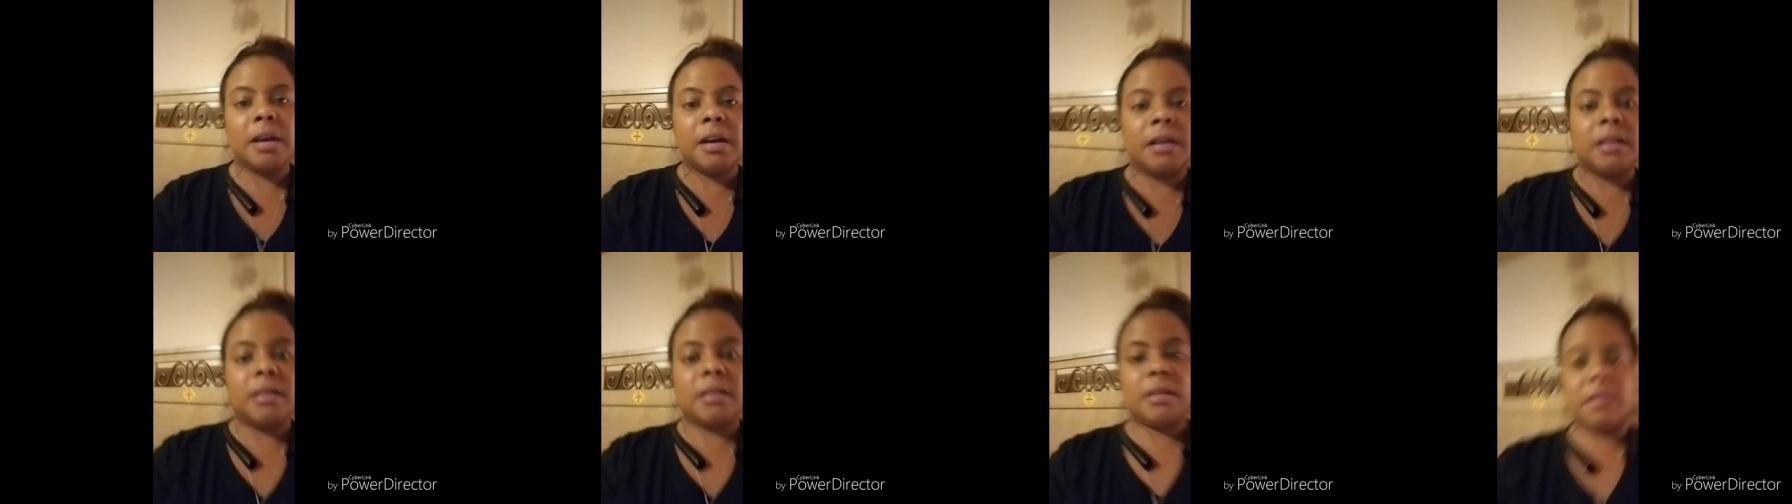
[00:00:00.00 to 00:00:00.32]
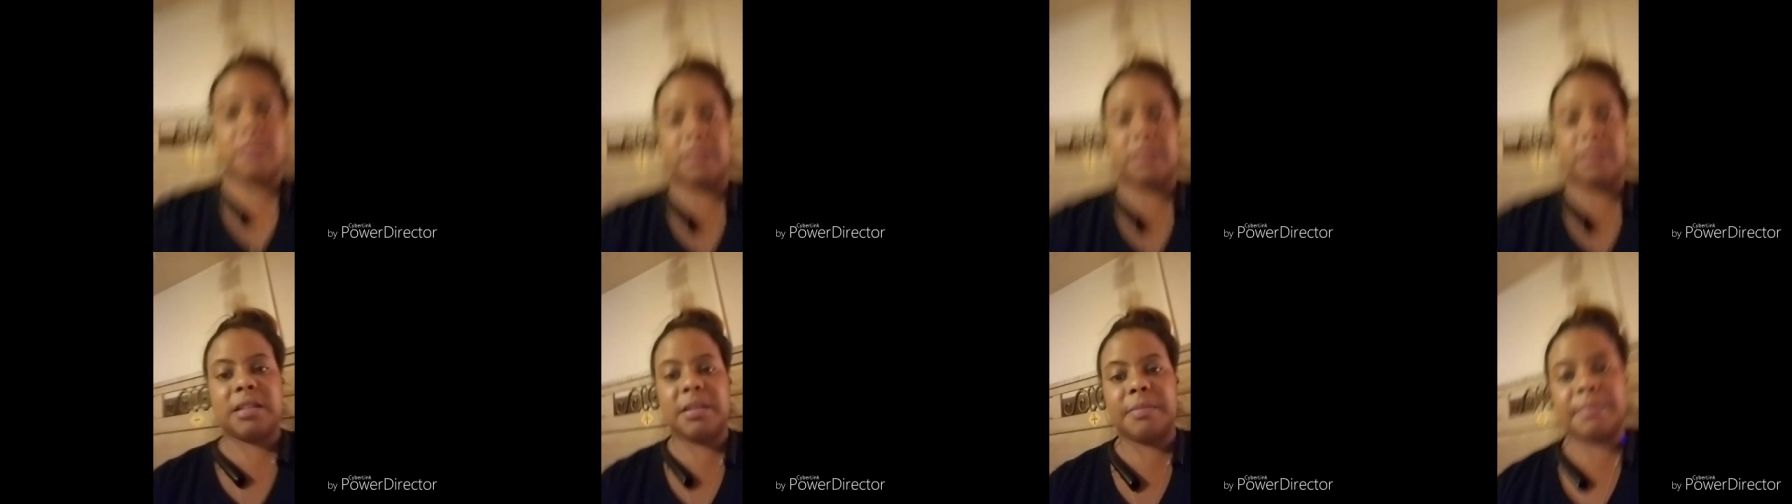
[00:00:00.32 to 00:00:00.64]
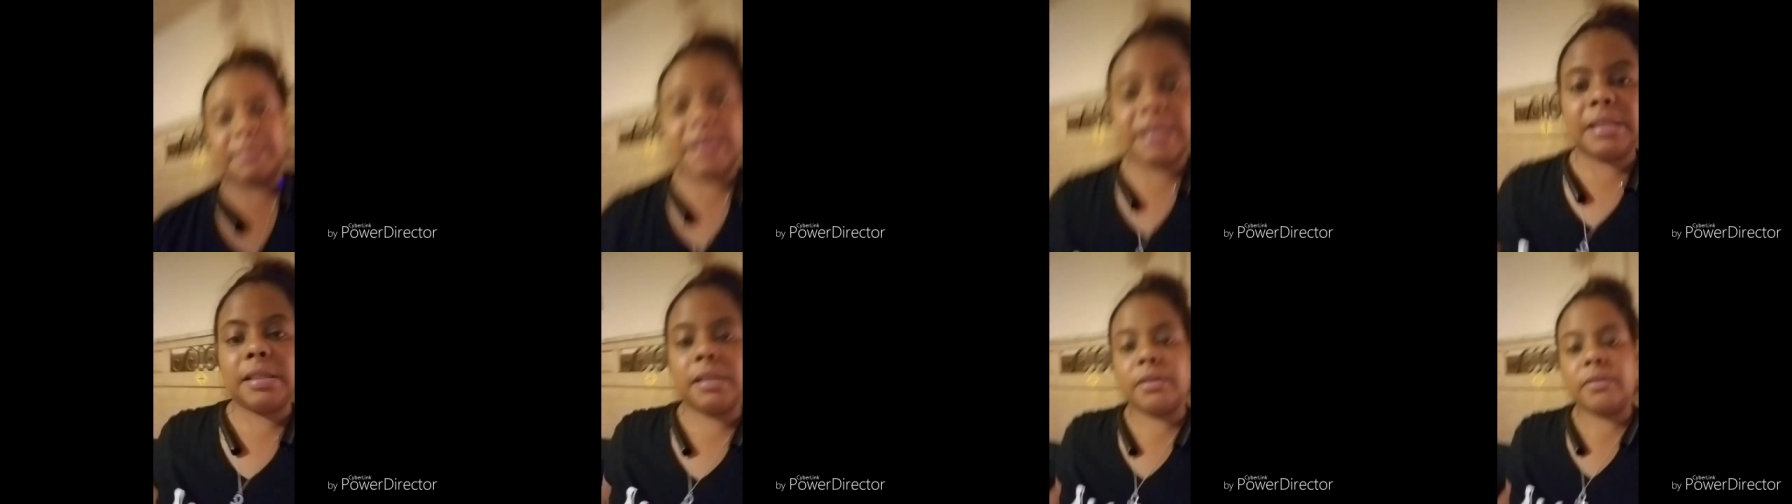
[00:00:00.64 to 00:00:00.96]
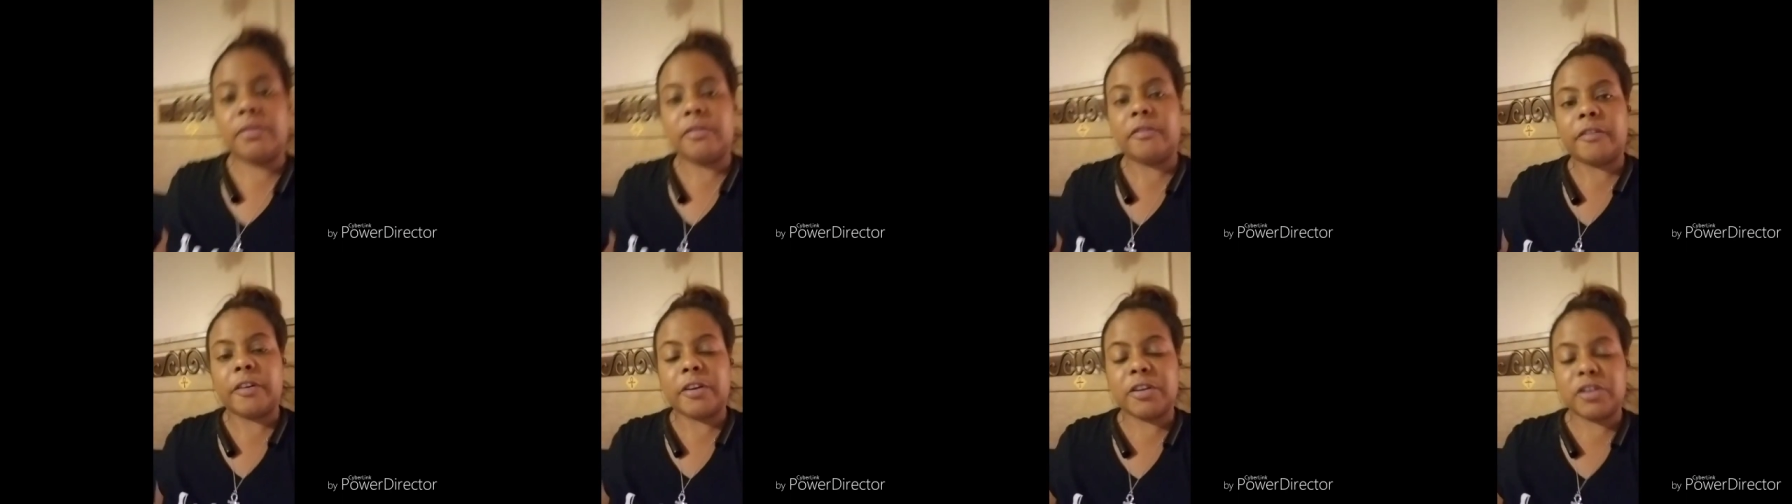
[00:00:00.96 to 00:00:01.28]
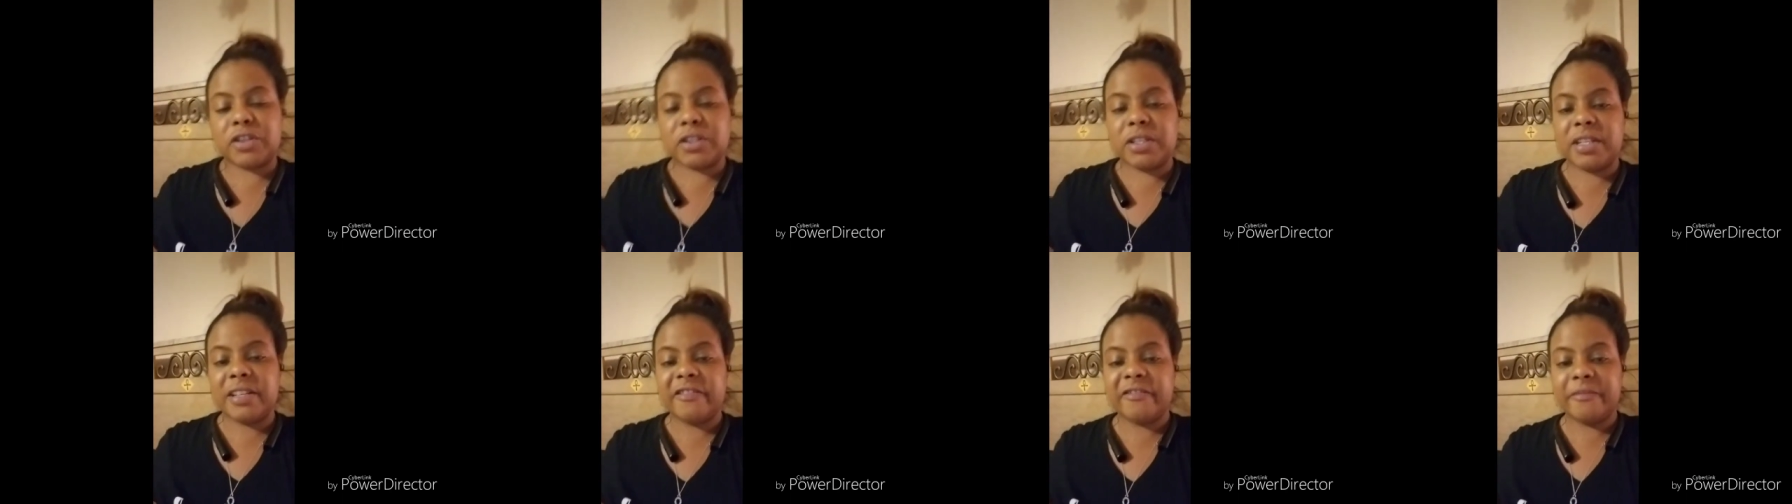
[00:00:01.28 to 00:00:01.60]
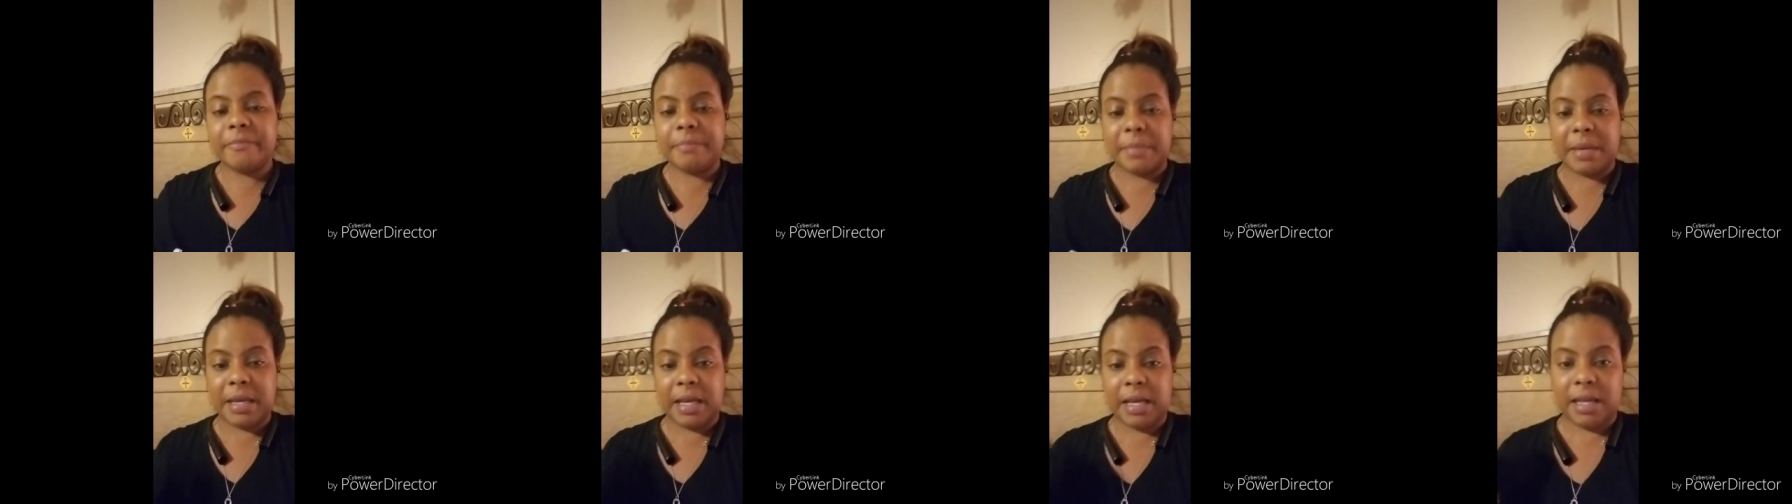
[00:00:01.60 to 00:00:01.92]
this is my little version of
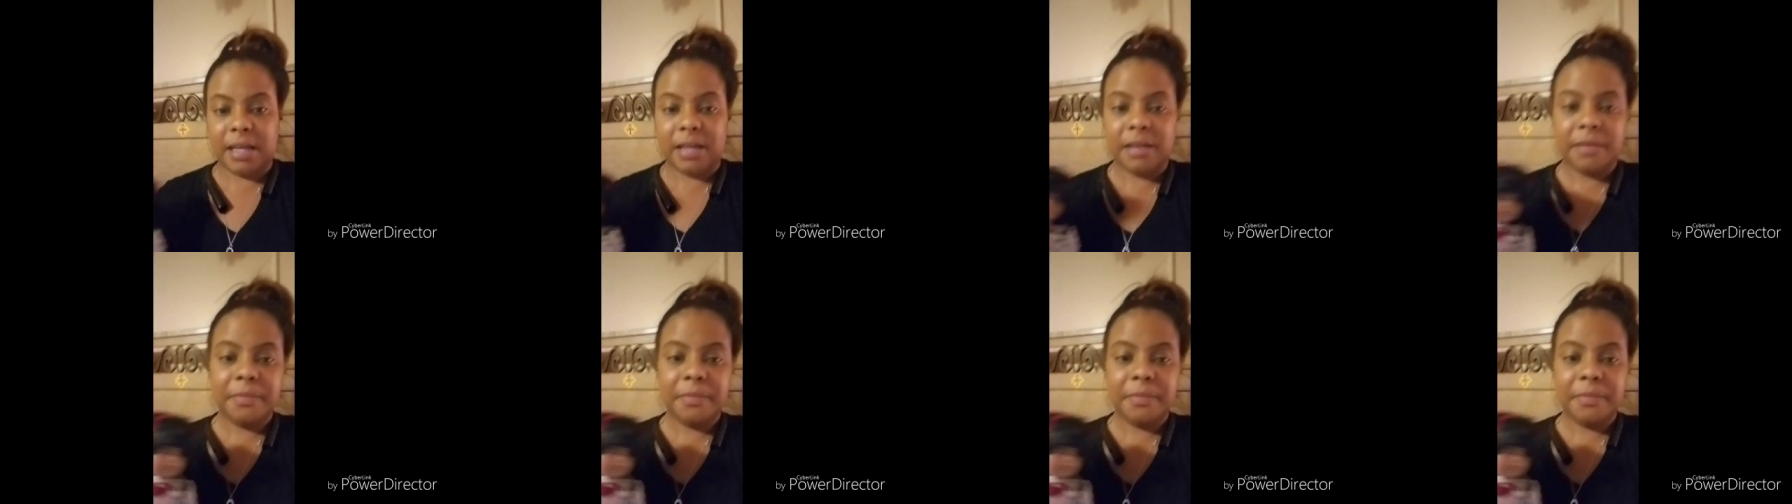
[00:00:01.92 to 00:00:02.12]
me.